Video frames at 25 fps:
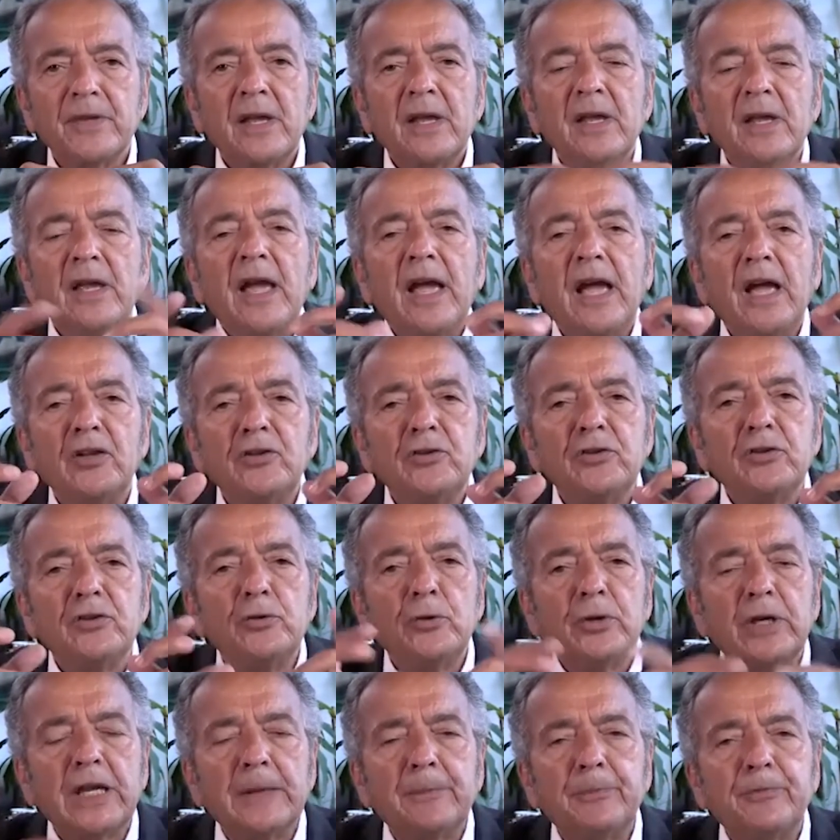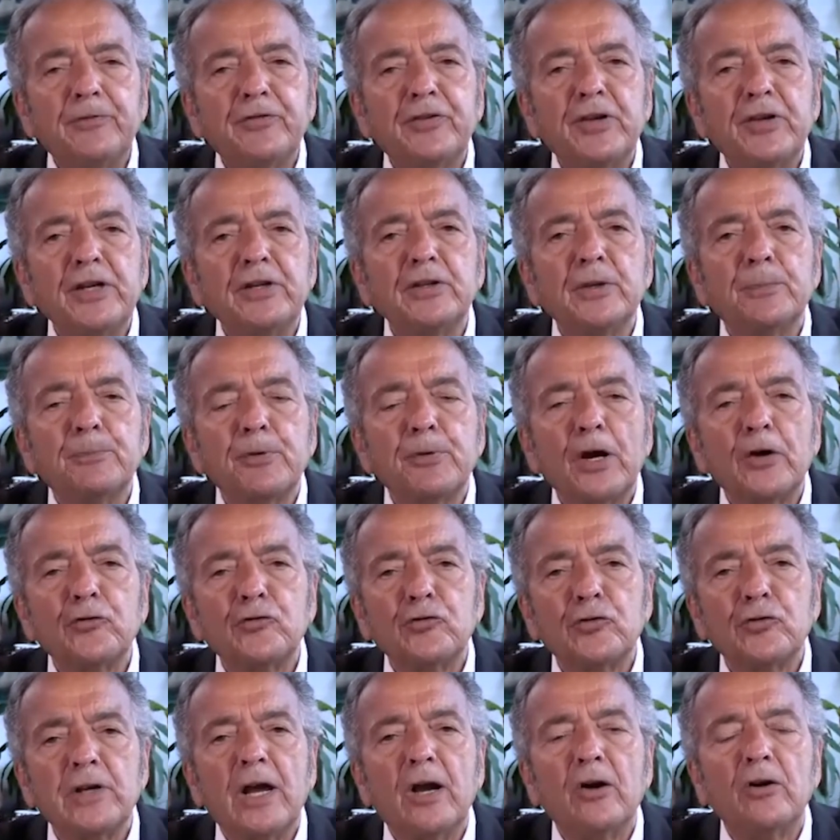And you keep seeing the
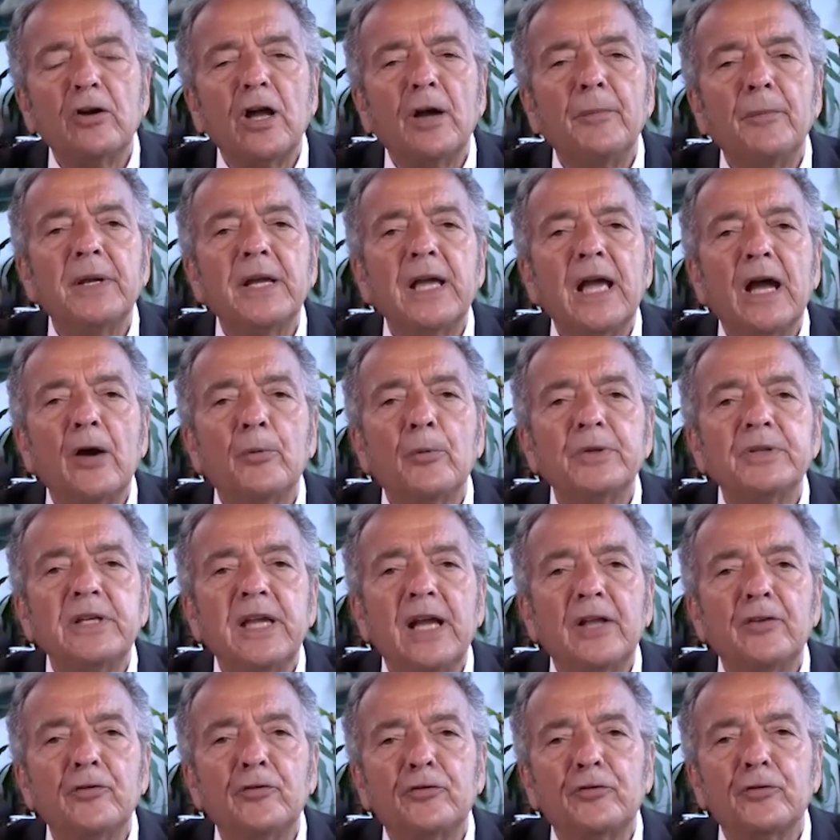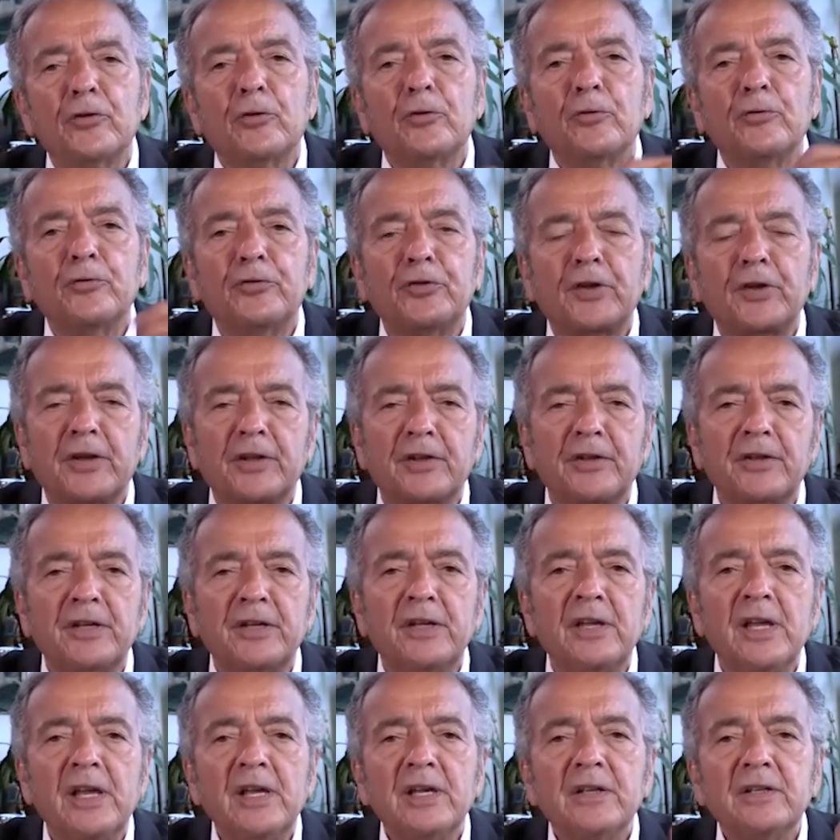pressure now coming out with Gensler, who's head of
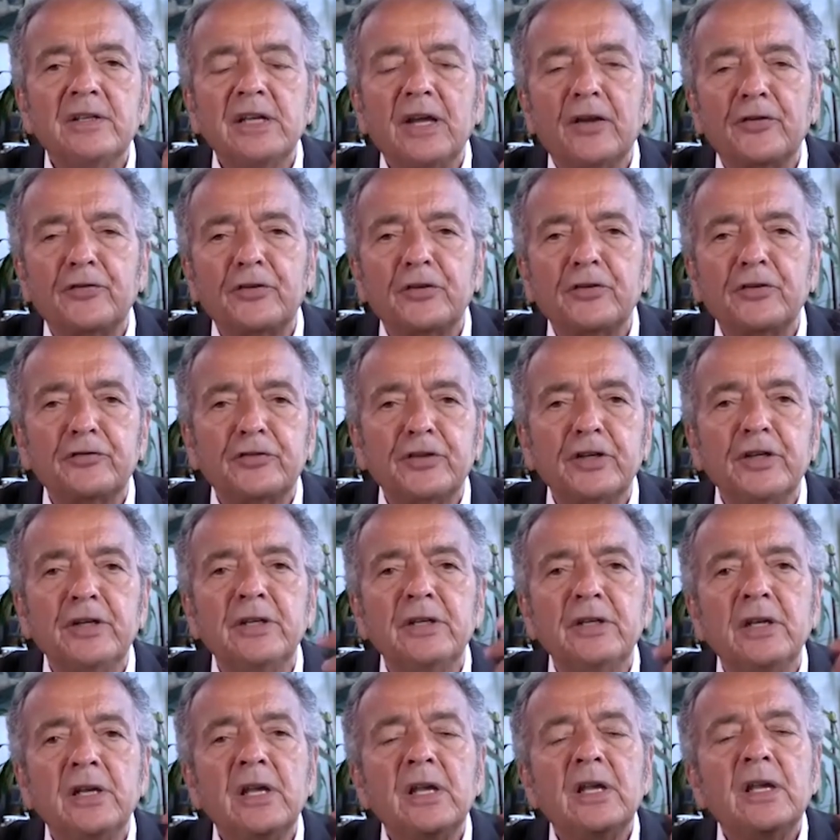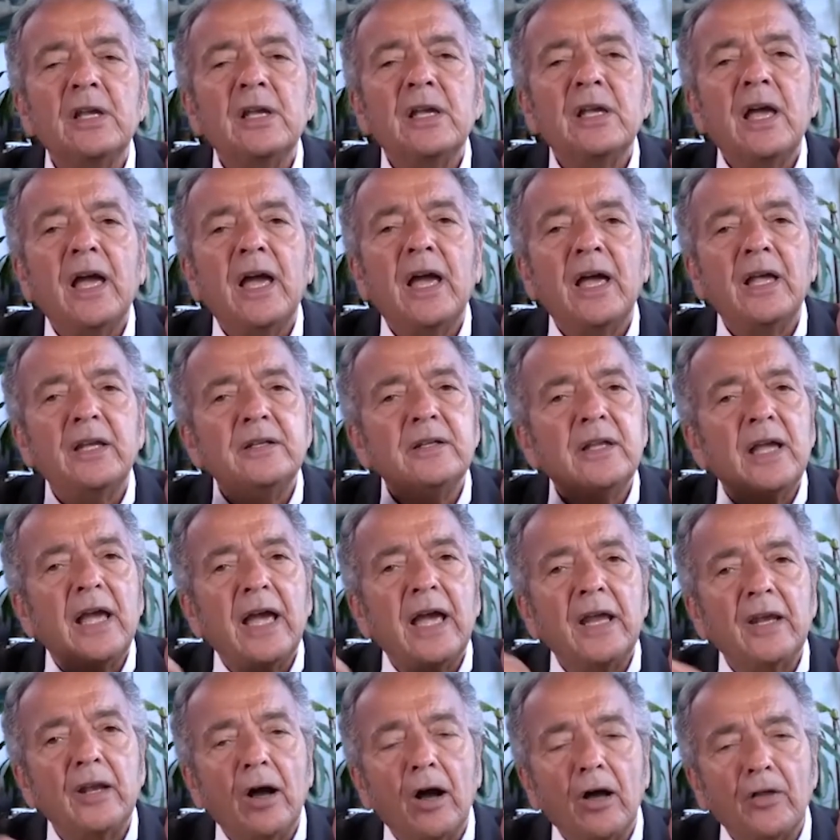the SEC,
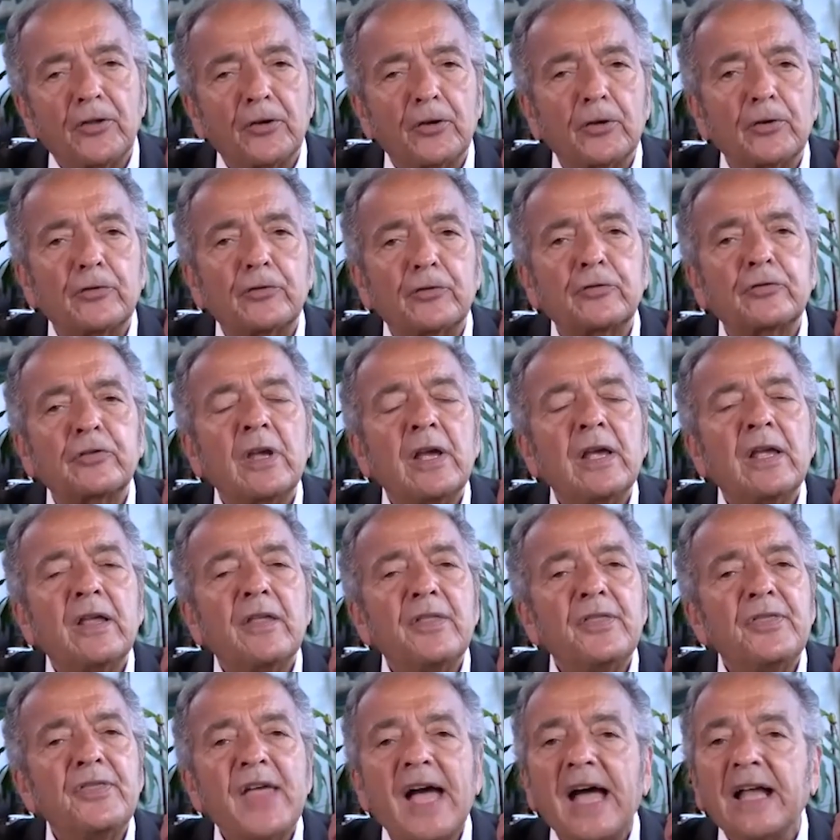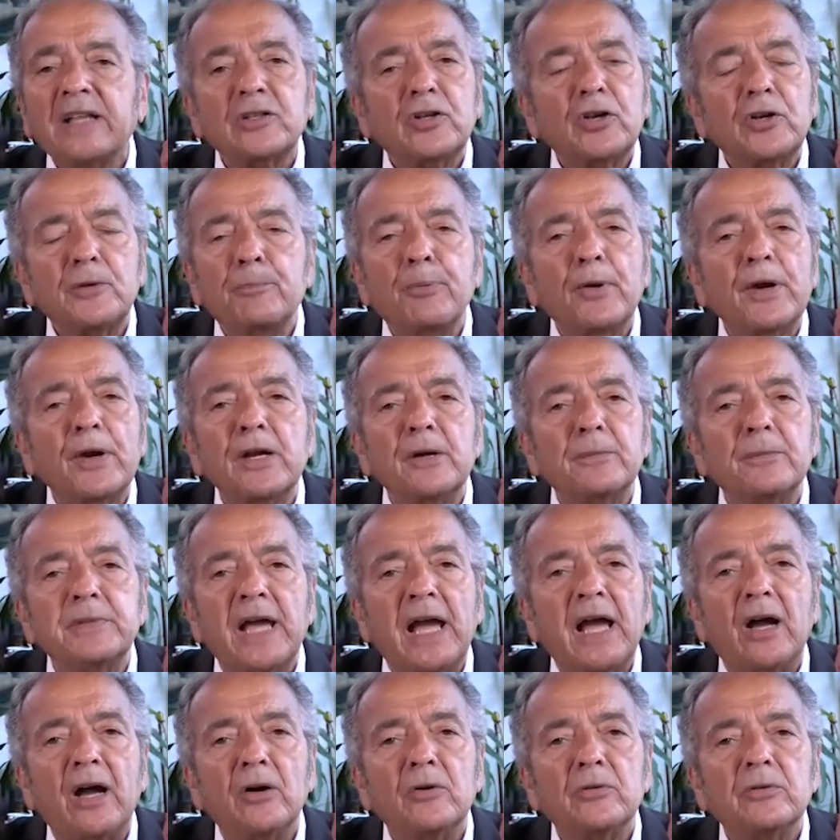and others. That could bring them
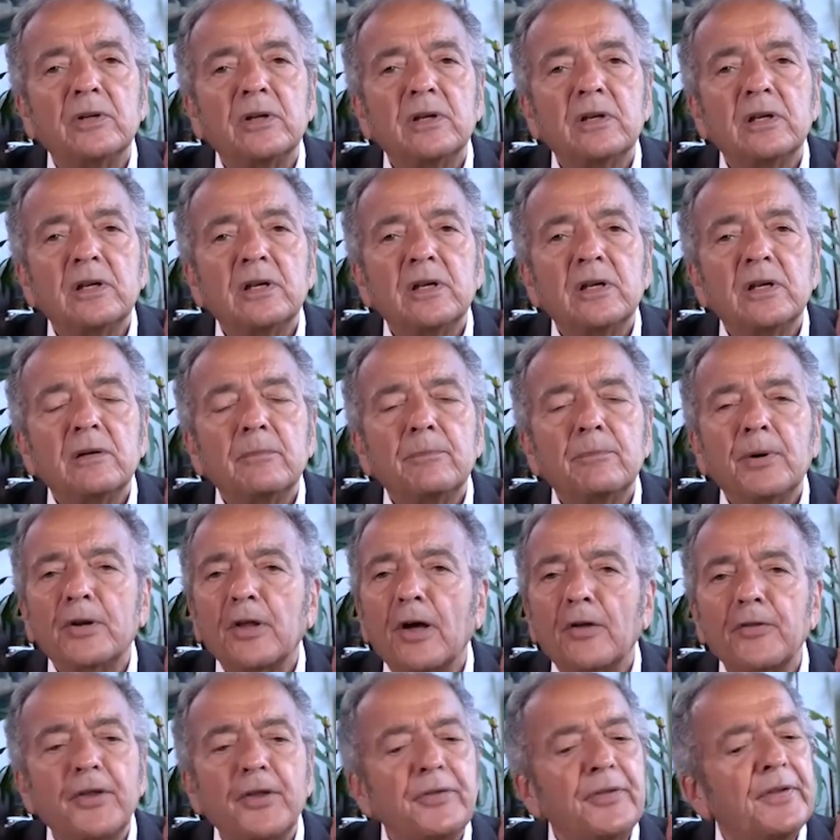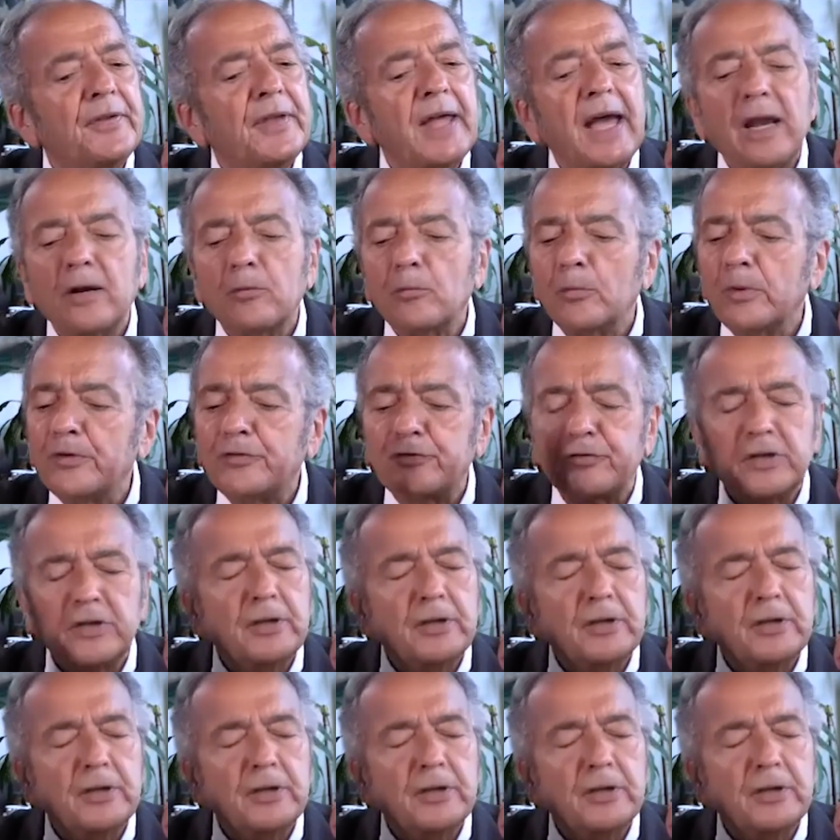down. But other than that, we see the